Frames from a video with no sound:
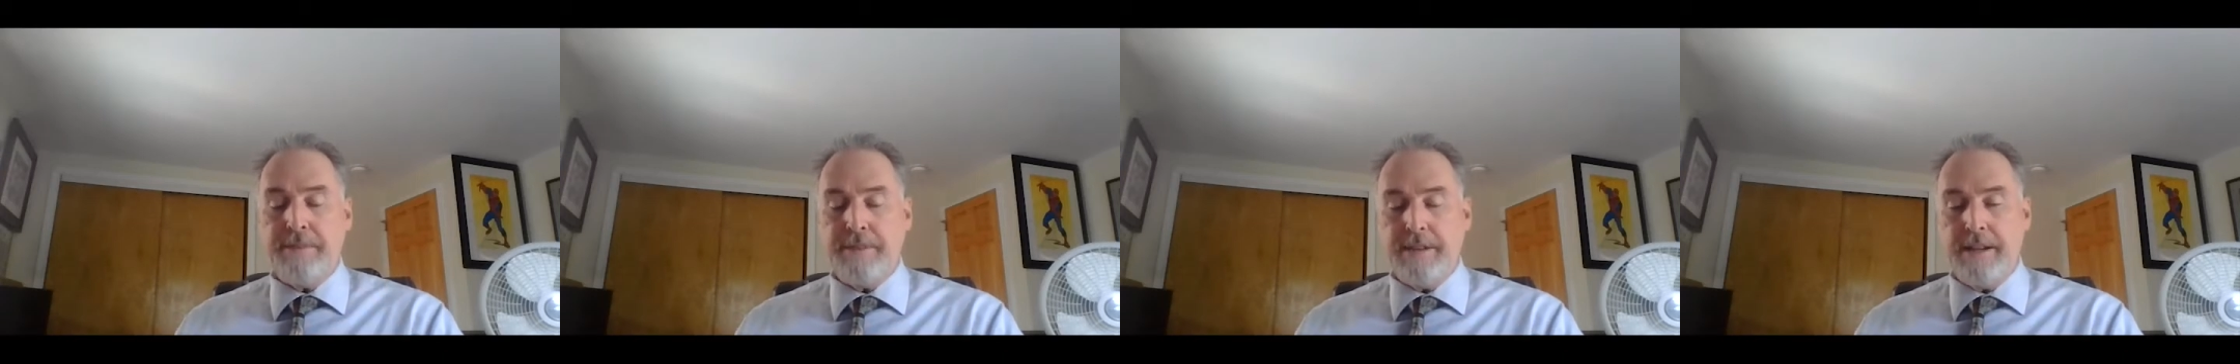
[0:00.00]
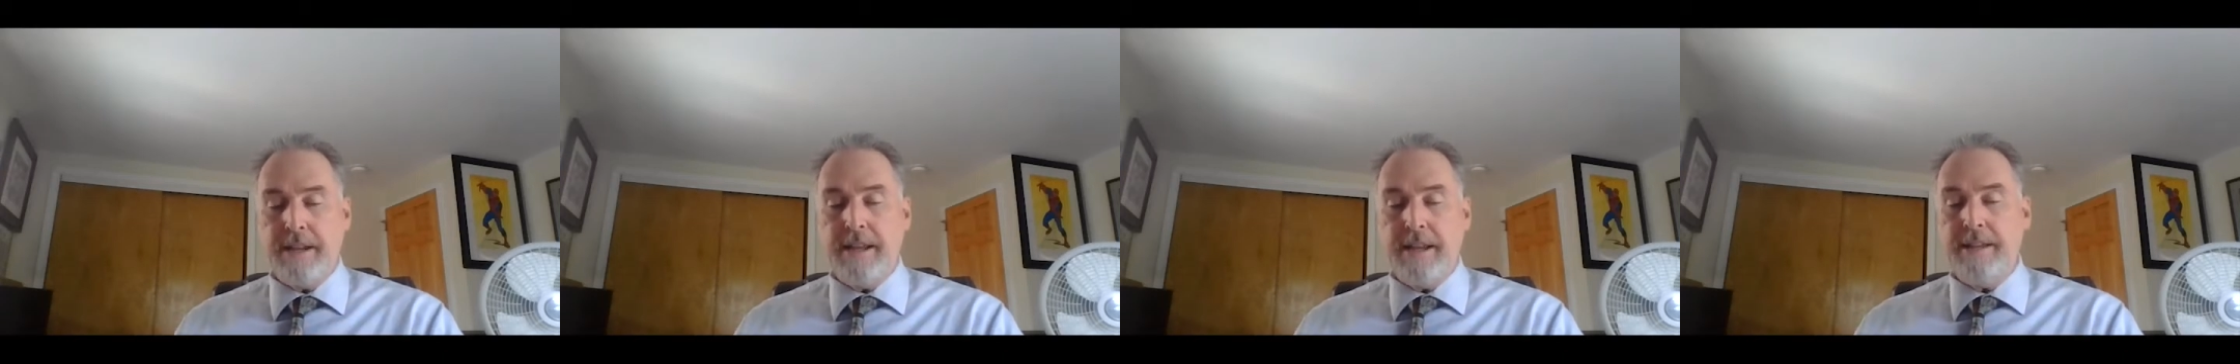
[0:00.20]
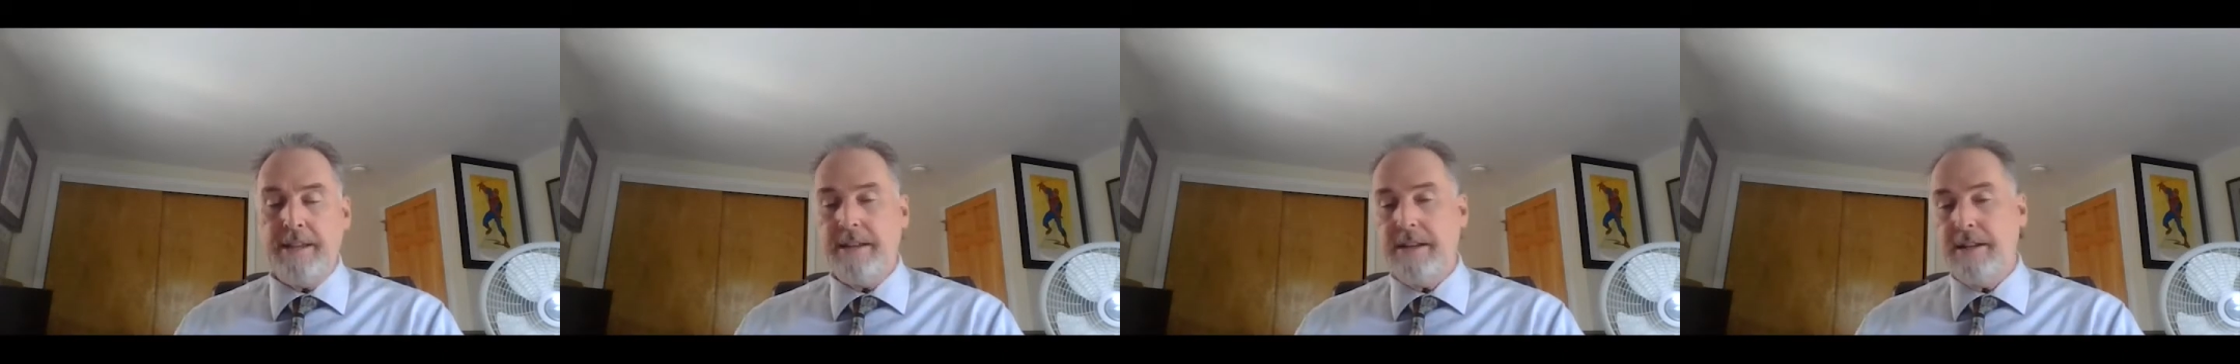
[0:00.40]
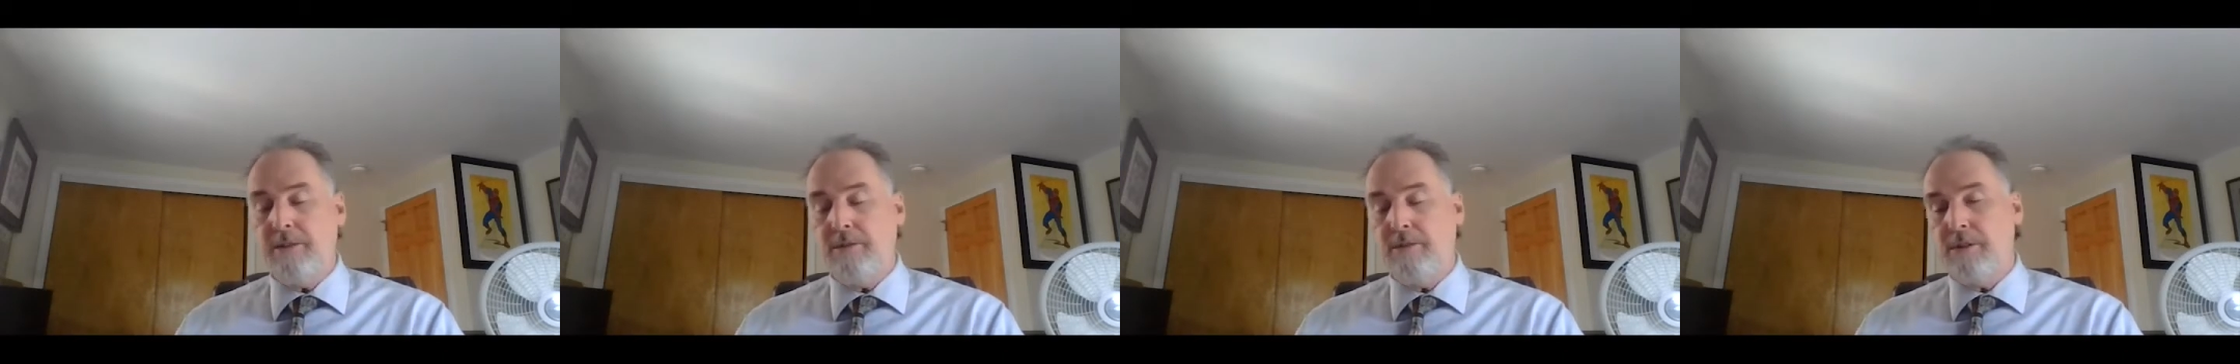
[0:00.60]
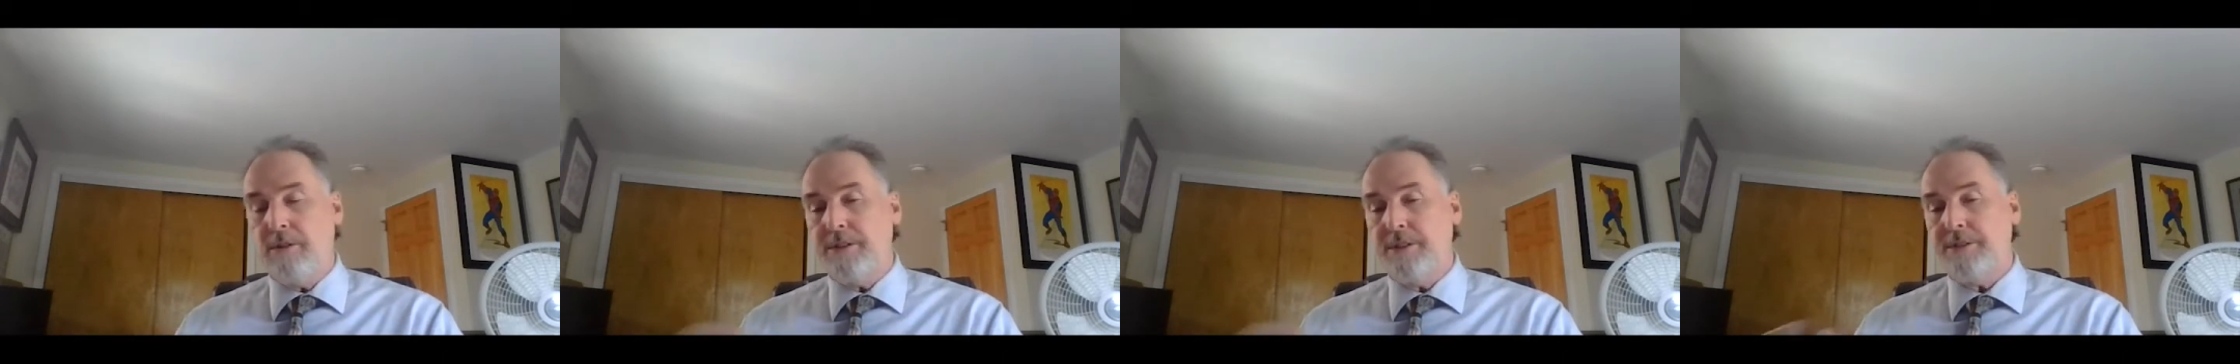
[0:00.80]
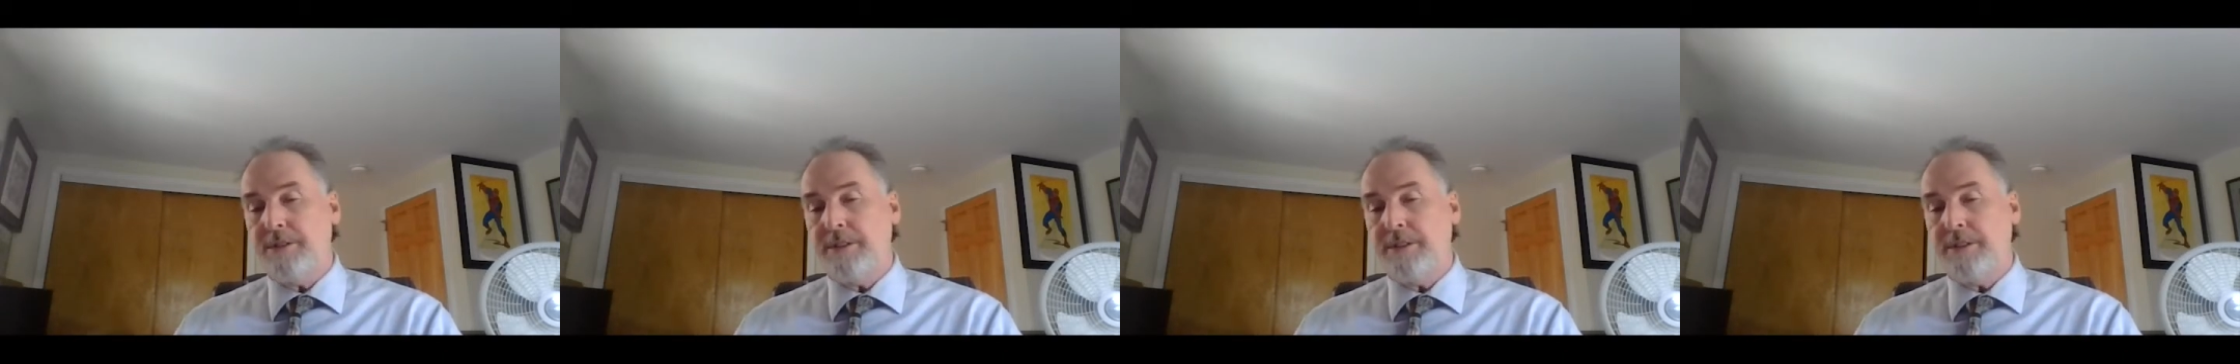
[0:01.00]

today than it was